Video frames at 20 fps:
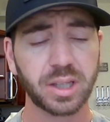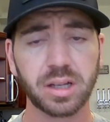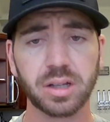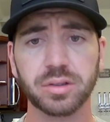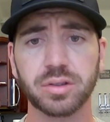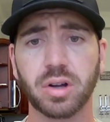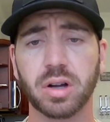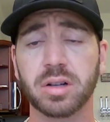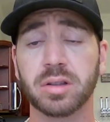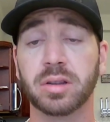
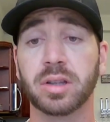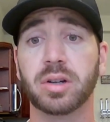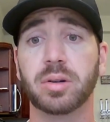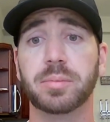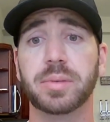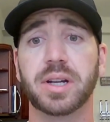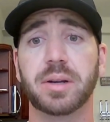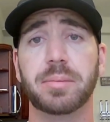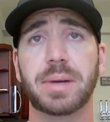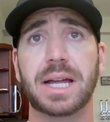Talk a little
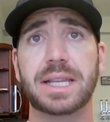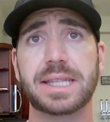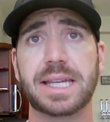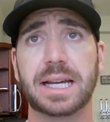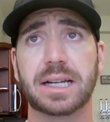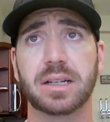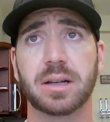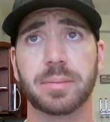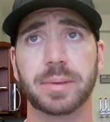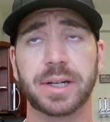bit about
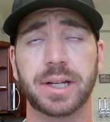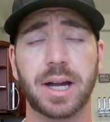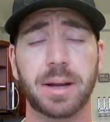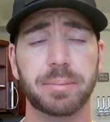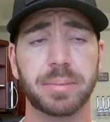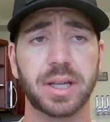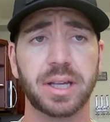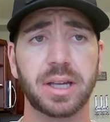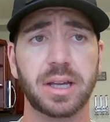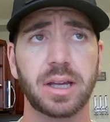that coming
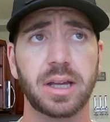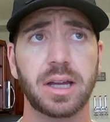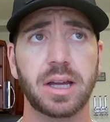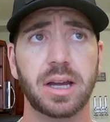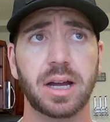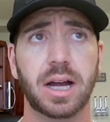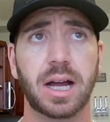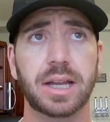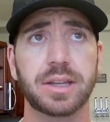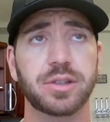up.
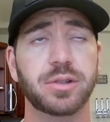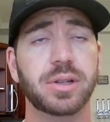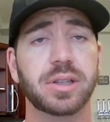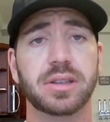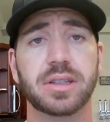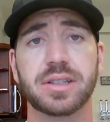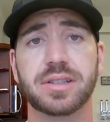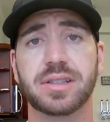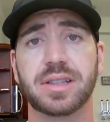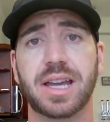And you
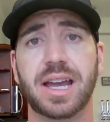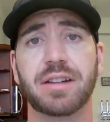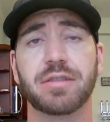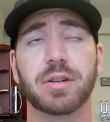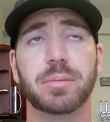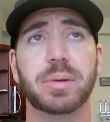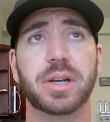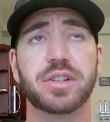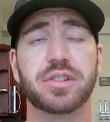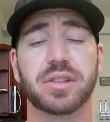can listen to
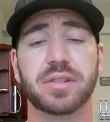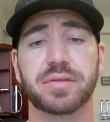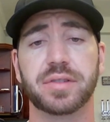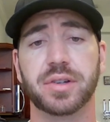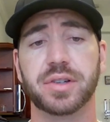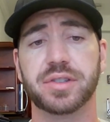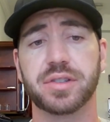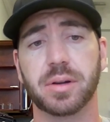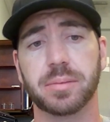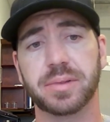every pitch of the
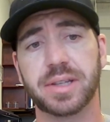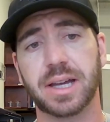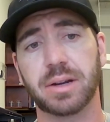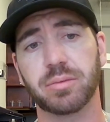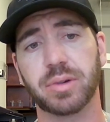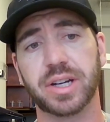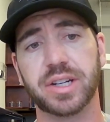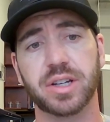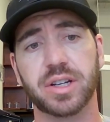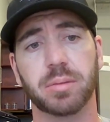Phillies hometown
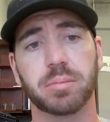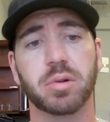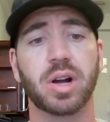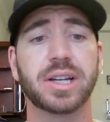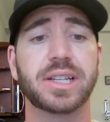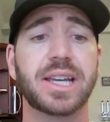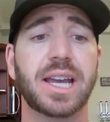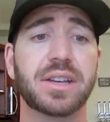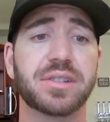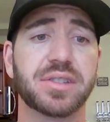radio
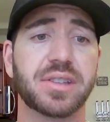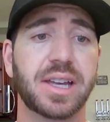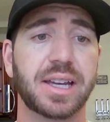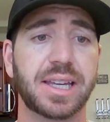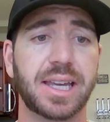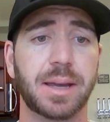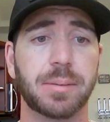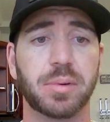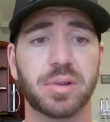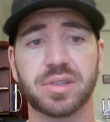broadcast of that
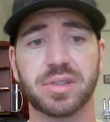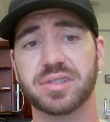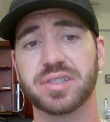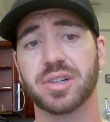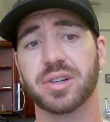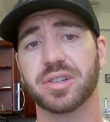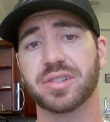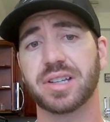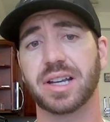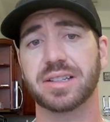game on the
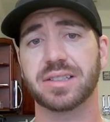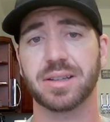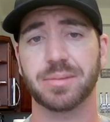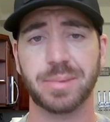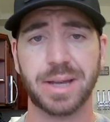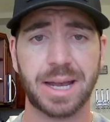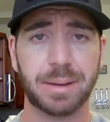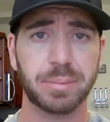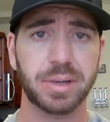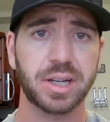
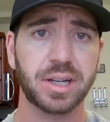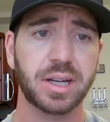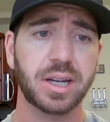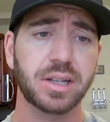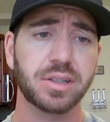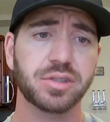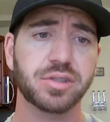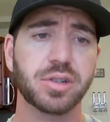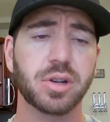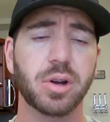SiriusXM app.
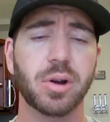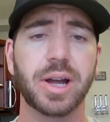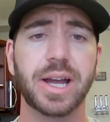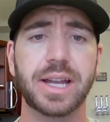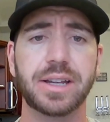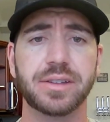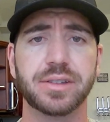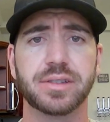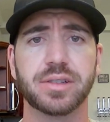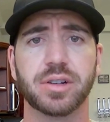Just go
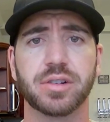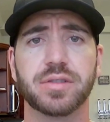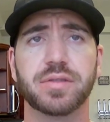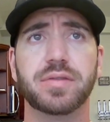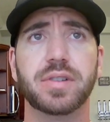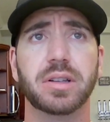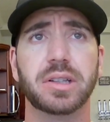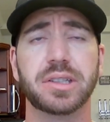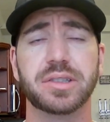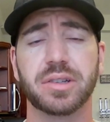ahead and search
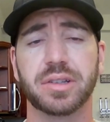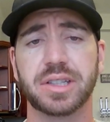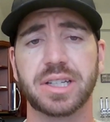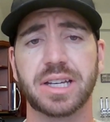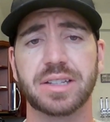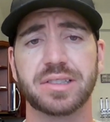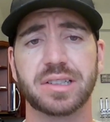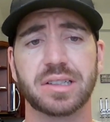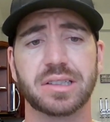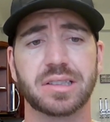Phillies on the
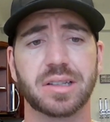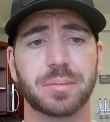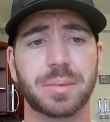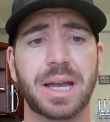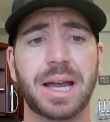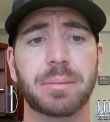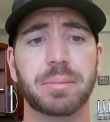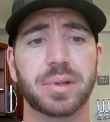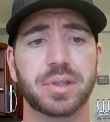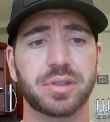SXM
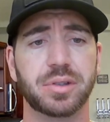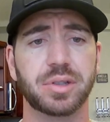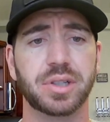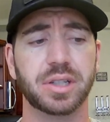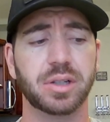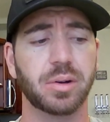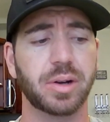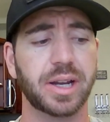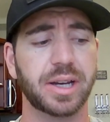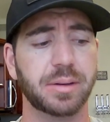app, and you
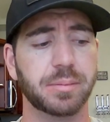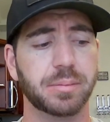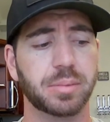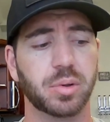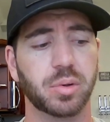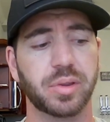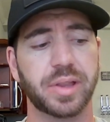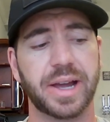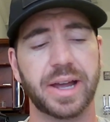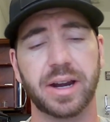can go ahead and
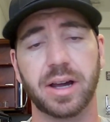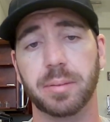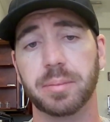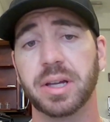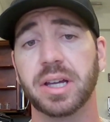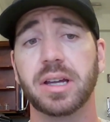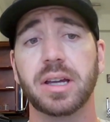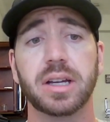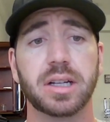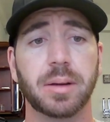pull that up.
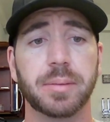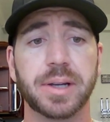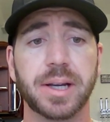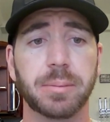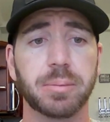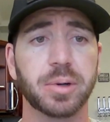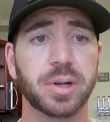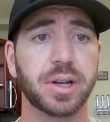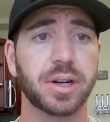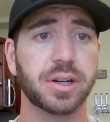Coming
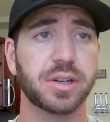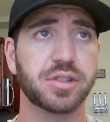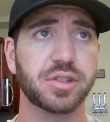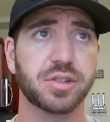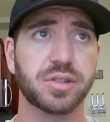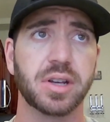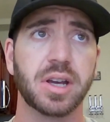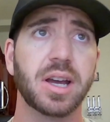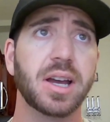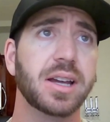up, we're going to
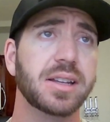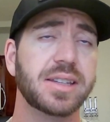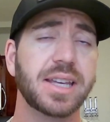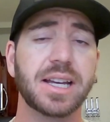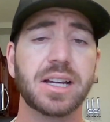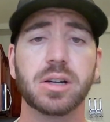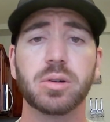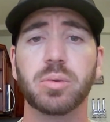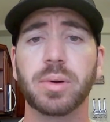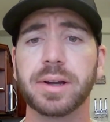just
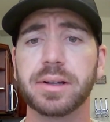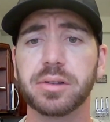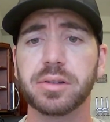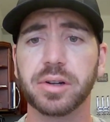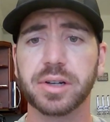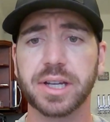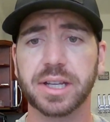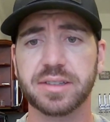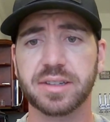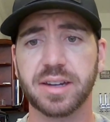take a quick
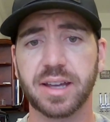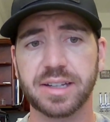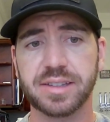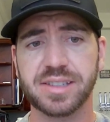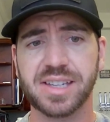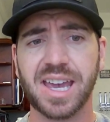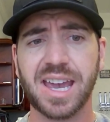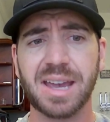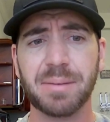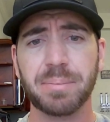look at
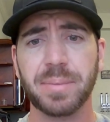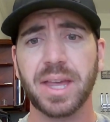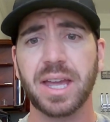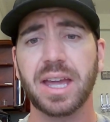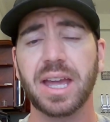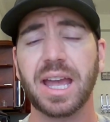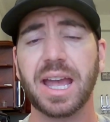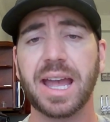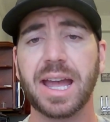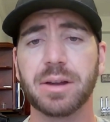tonight's game,
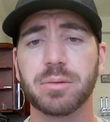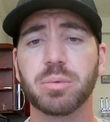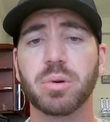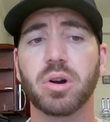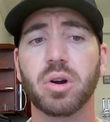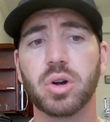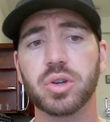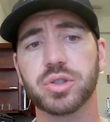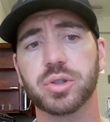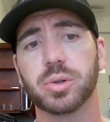and
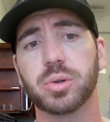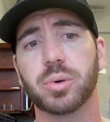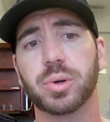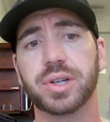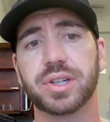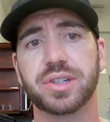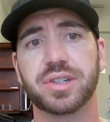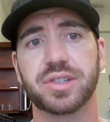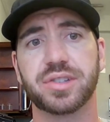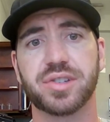we're also
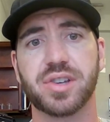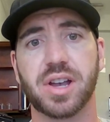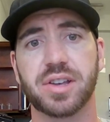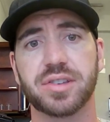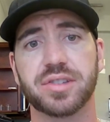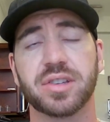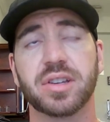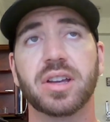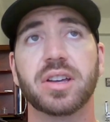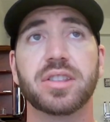going to
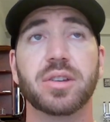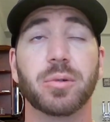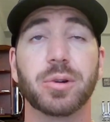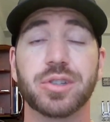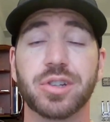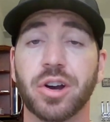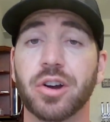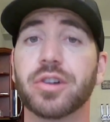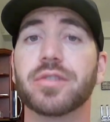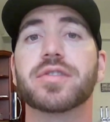discuss the
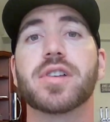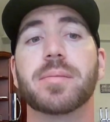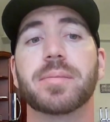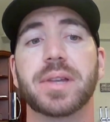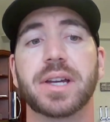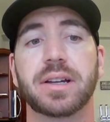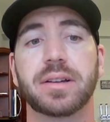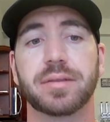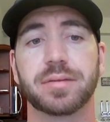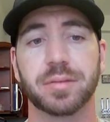return of
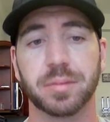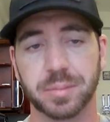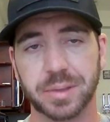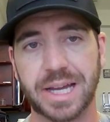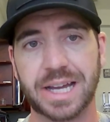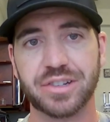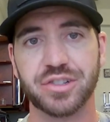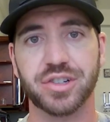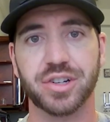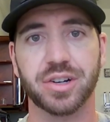something from
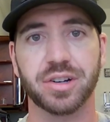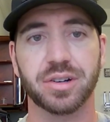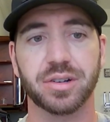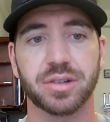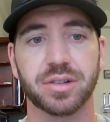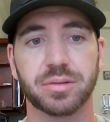last year.